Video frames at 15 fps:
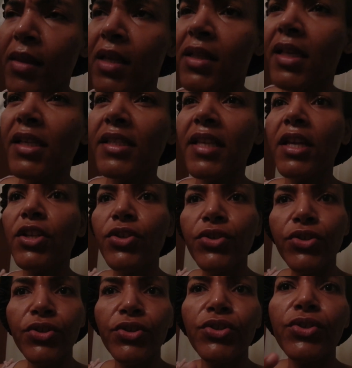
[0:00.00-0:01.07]
And they said you
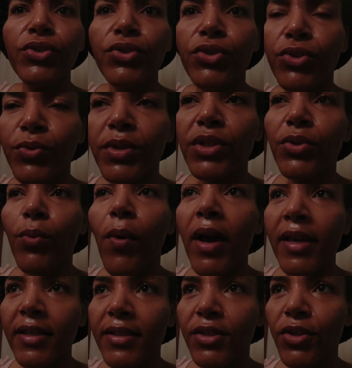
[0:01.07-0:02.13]
should do it
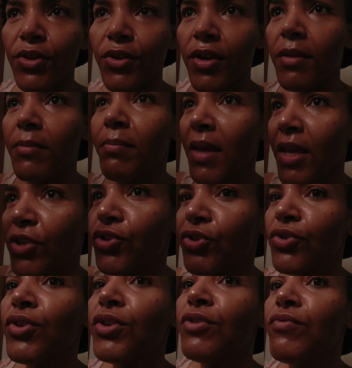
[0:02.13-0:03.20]
twice so you can make
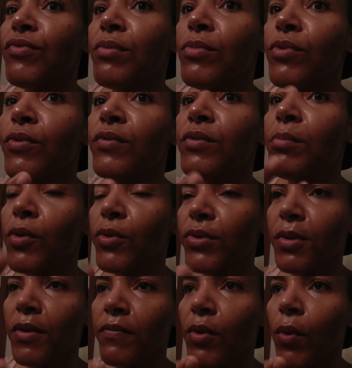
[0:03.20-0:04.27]
sure you've removed
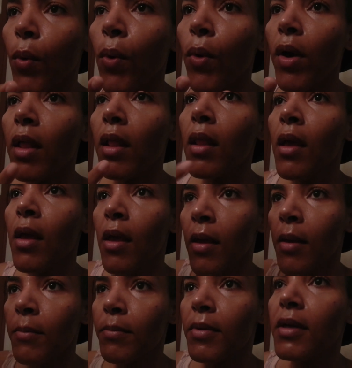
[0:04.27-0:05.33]
most of the oil,
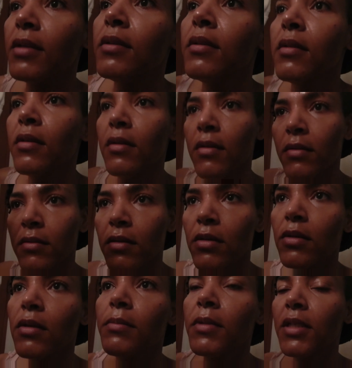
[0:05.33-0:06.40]
but
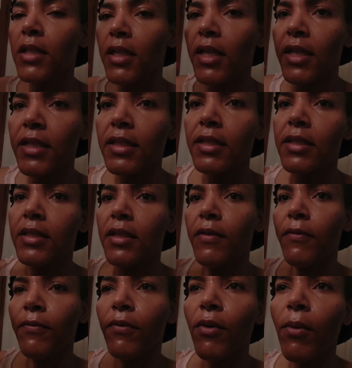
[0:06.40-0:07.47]
you know, I'm gonna let it
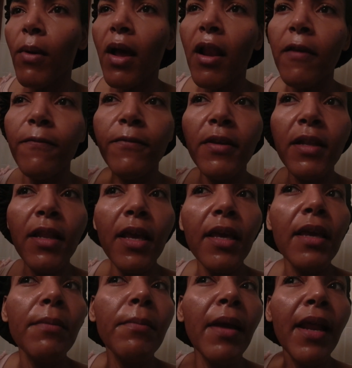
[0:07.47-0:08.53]
sit for a while. I feel
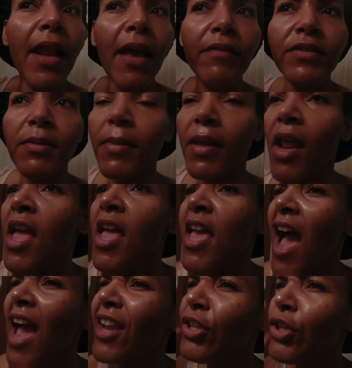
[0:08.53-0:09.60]
like it might have some
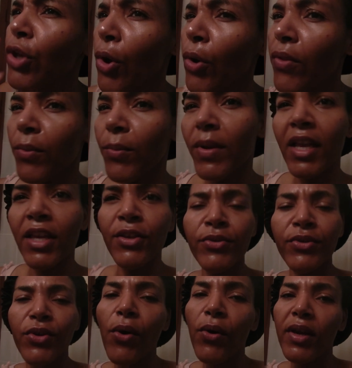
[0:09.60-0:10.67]
I know that when I
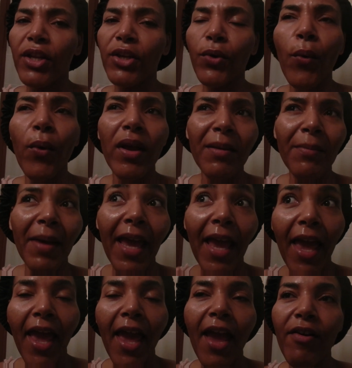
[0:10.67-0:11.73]
use coconut oil in my
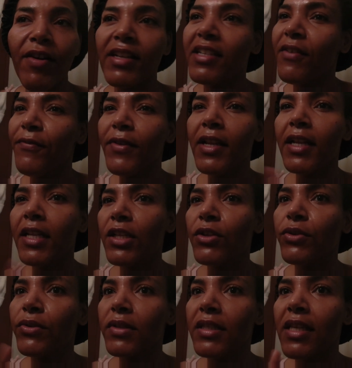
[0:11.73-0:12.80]
hair, I definitely
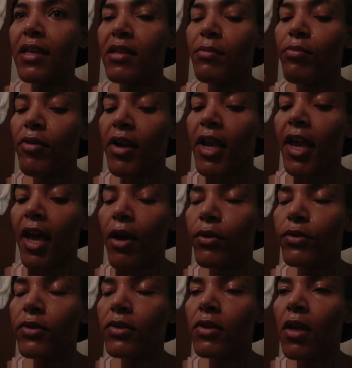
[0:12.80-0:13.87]
don't see any
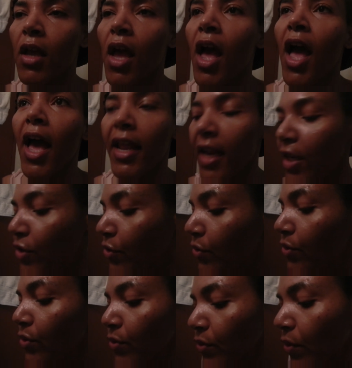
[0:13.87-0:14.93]
breakouts. And I do
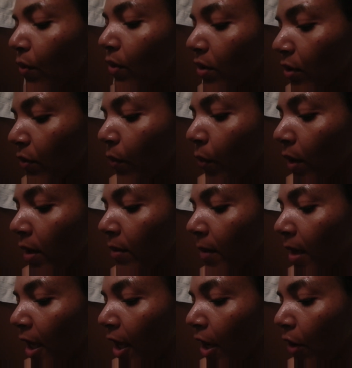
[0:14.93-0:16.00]
use coconut oil in
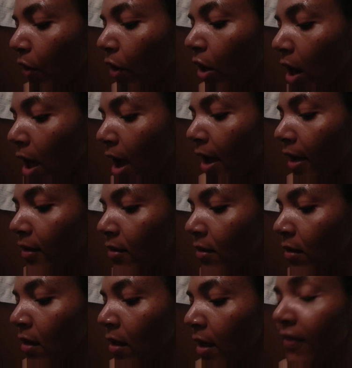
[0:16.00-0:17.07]
my hair a lot.
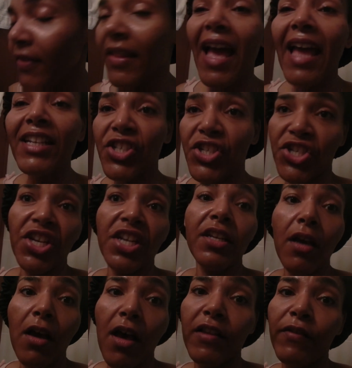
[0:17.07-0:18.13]
That
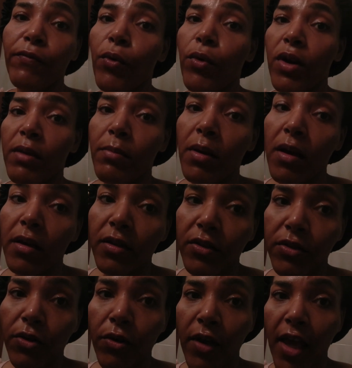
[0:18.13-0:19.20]
shit costs
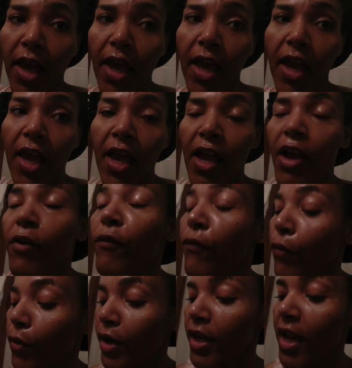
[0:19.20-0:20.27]
$40, okay?
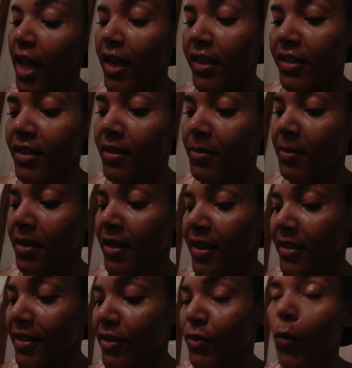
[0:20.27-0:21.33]
$40
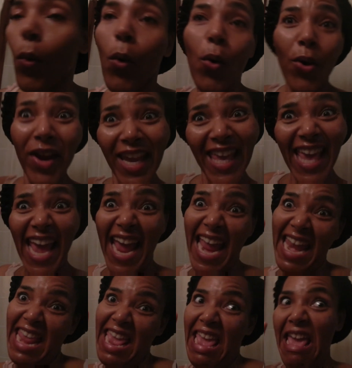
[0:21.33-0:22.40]
because it's
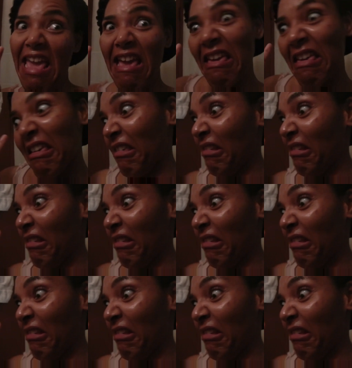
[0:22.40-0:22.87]
organic.